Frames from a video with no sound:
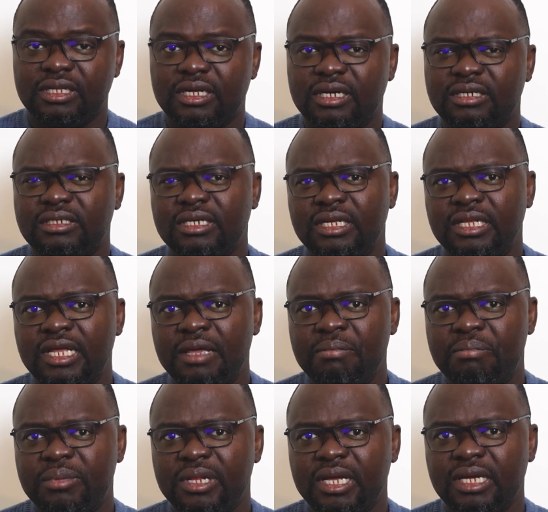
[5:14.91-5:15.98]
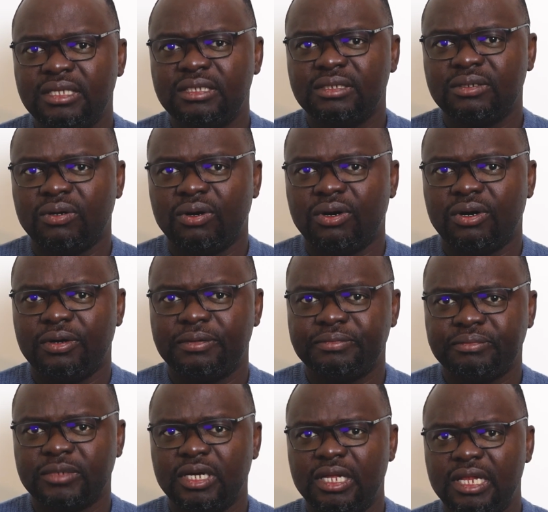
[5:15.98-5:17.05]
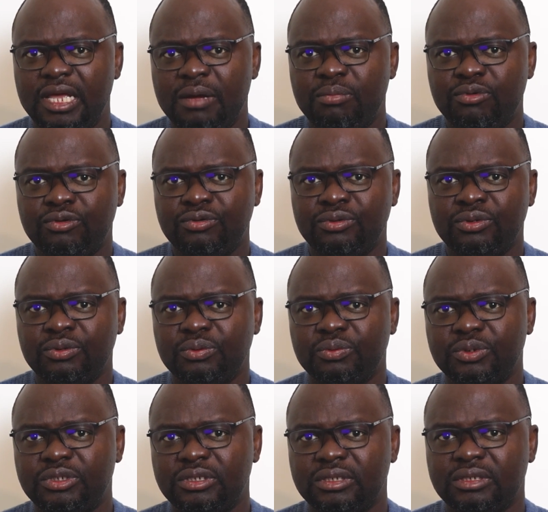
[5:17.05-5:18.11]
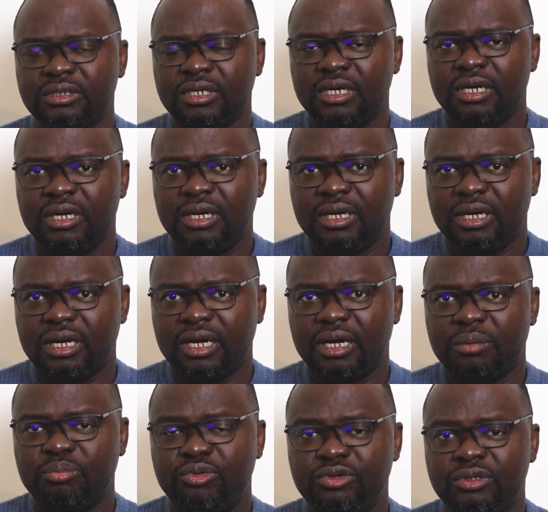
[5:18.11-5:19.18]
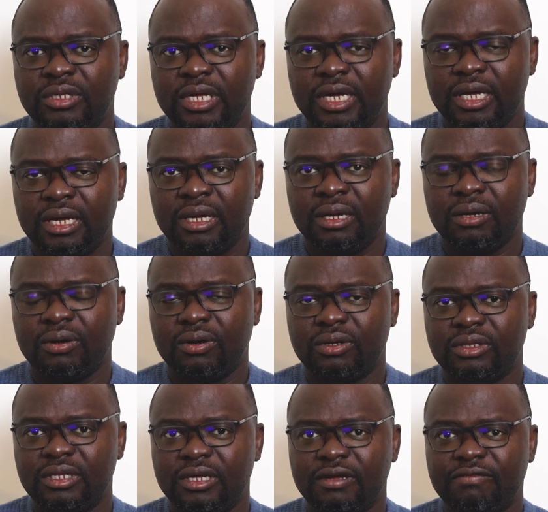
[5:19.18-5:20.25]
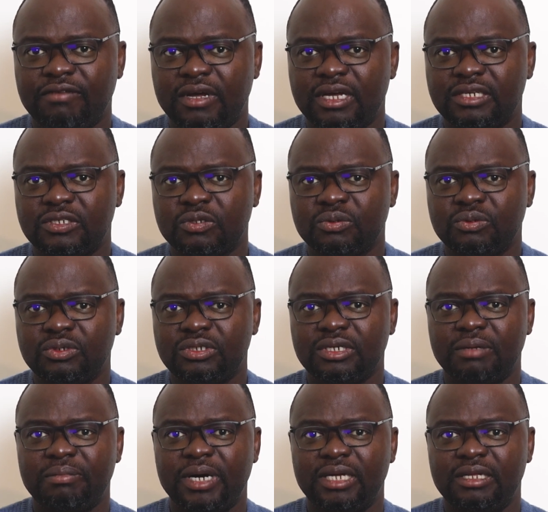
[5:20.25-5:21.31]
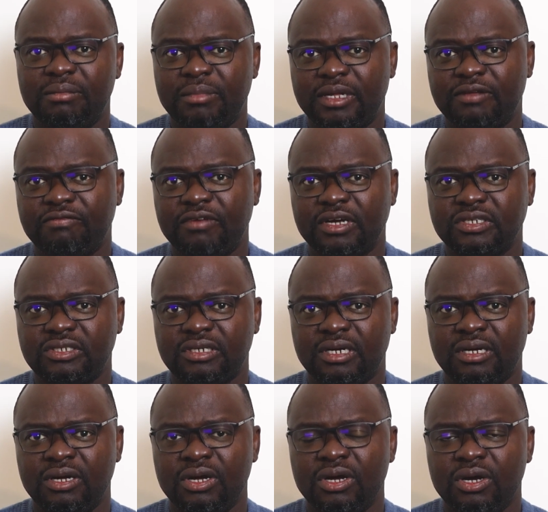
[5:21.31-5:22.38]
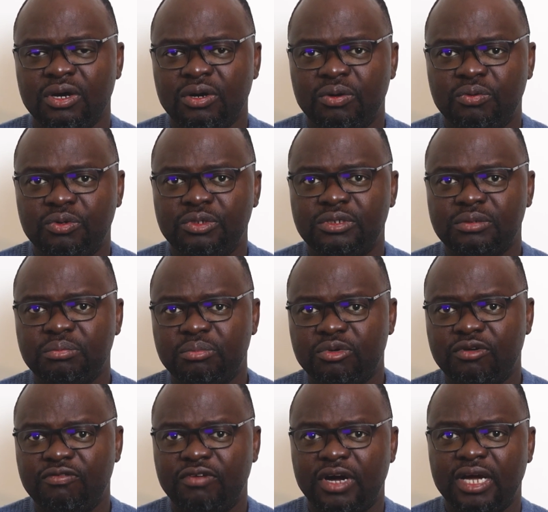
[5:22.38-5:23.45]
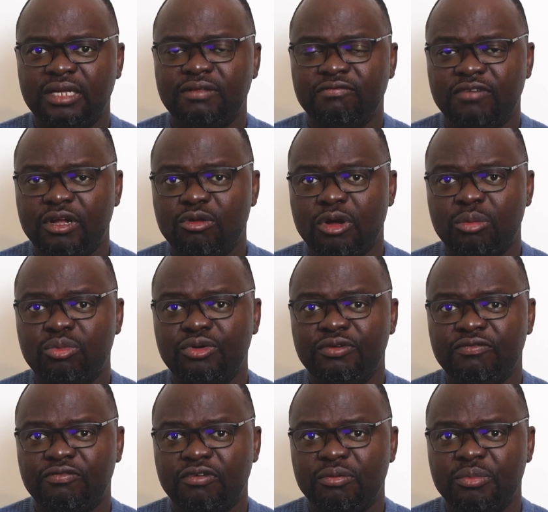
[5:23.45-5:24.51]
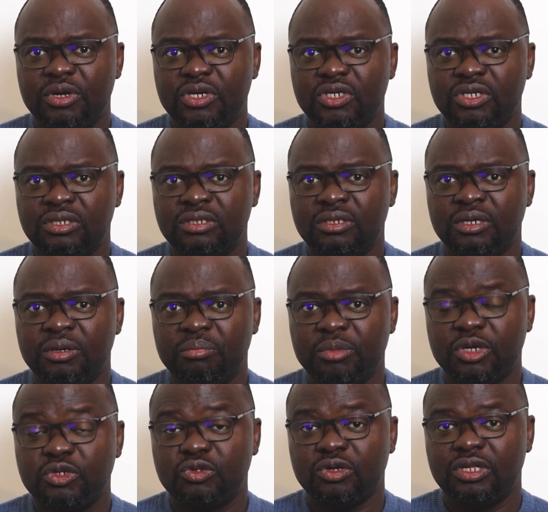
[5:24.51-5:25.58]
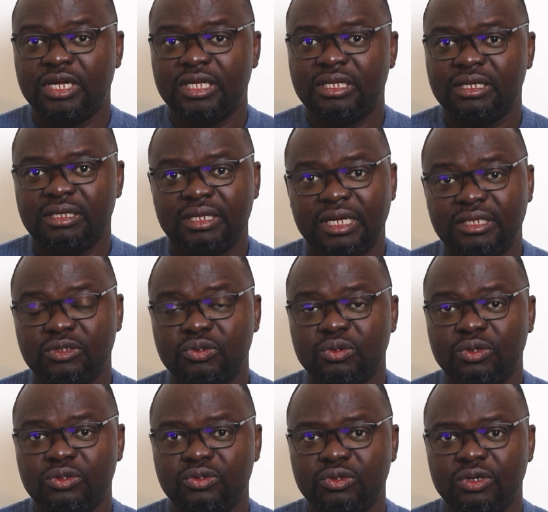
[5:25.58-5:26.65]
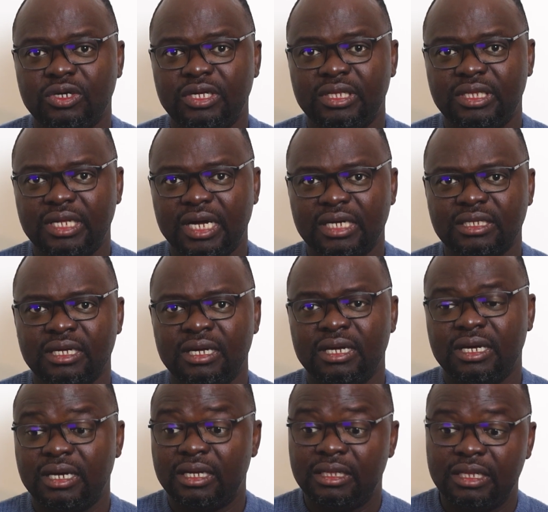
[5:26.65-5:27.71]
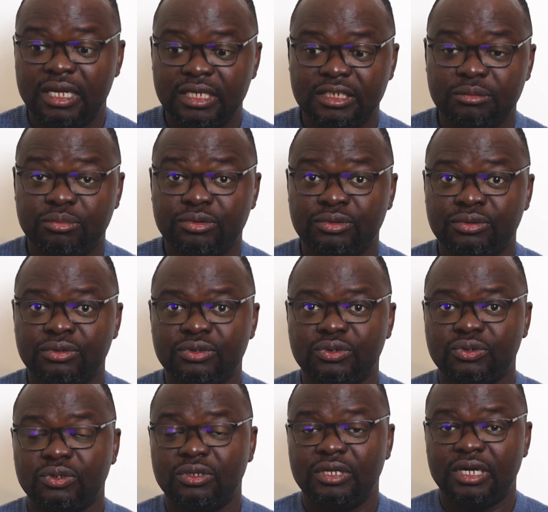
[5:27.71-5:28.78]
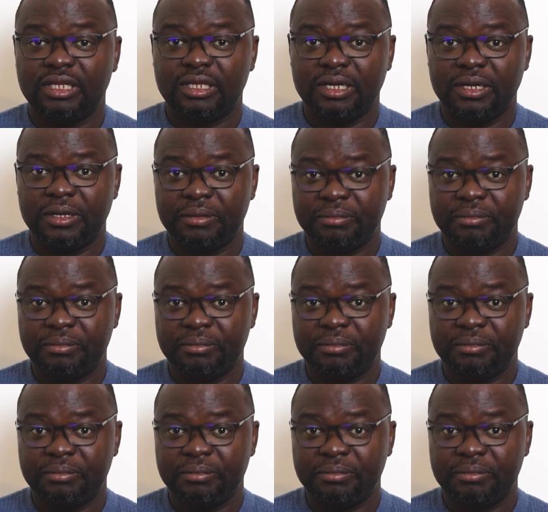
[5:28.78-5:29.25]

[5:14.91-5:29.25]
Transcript: There is a nameplate or a label which is put there on the fire extinguisher by the manufacturer, which provide valuable information. Make sure that that is also intact and legible, so that